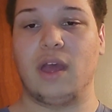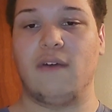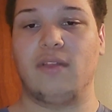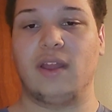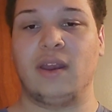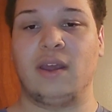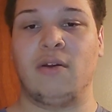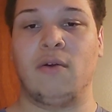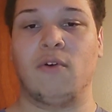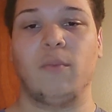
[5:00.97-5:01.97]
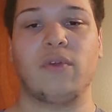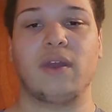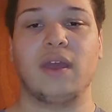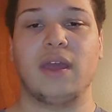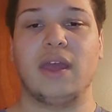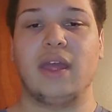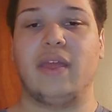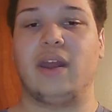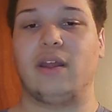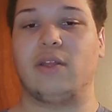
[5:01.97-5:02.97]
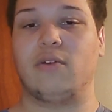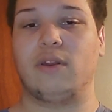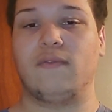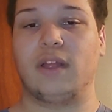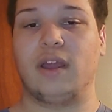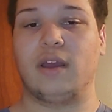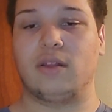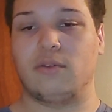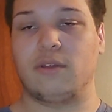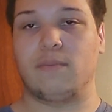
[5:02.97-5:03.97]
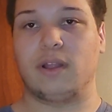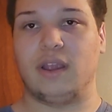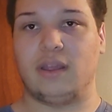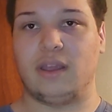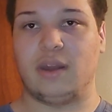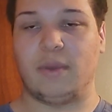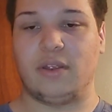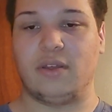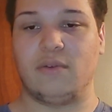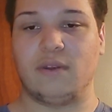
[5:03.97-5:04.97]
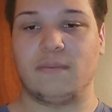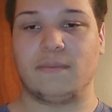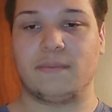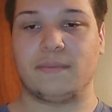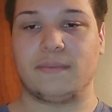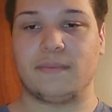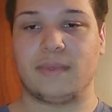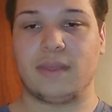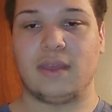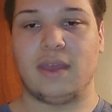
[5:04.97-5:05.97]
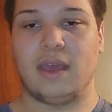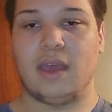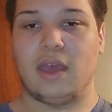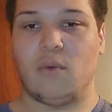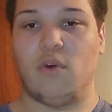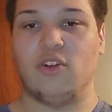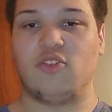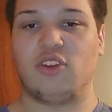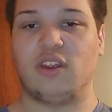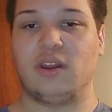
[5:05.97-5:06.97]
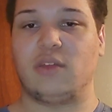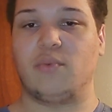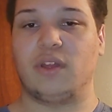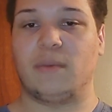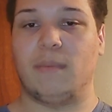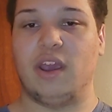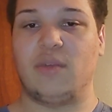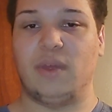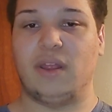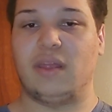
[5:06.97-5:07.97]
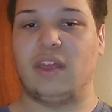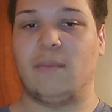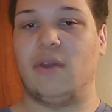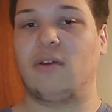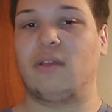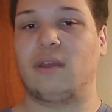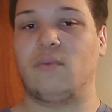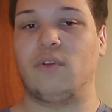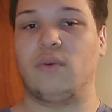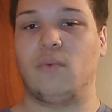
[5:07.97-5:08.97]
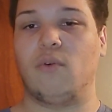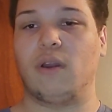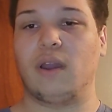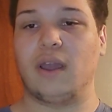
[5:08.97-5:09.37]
of laying down arms that included flying colors and playing the enemy tune. Washington expressed amazement that the Americans had won the war